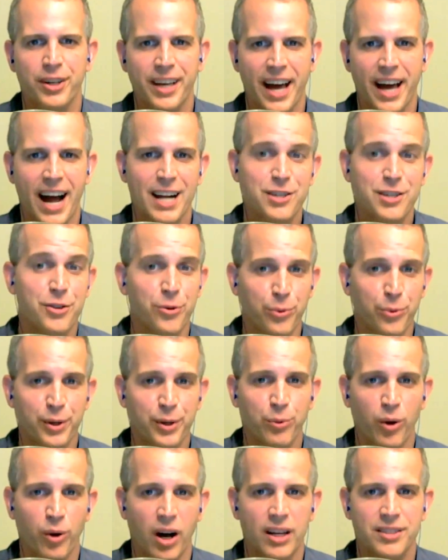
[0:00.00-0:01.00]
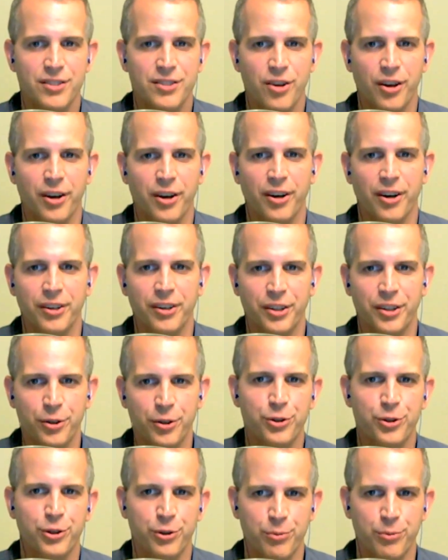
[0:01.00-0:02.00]
catch the reruns on our
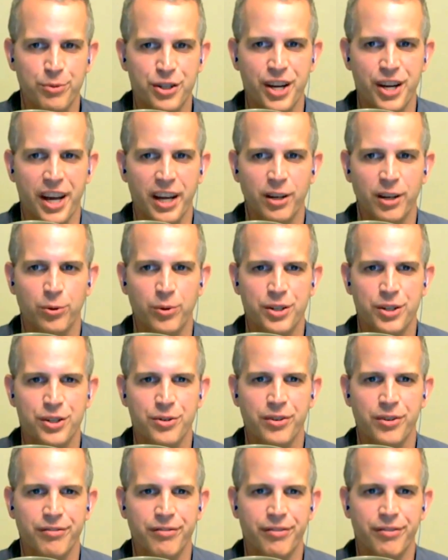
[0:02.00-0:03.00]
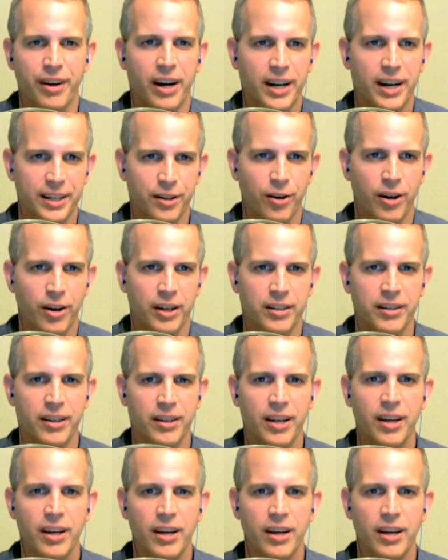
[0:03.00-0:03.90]
YouTube channel, which you can find on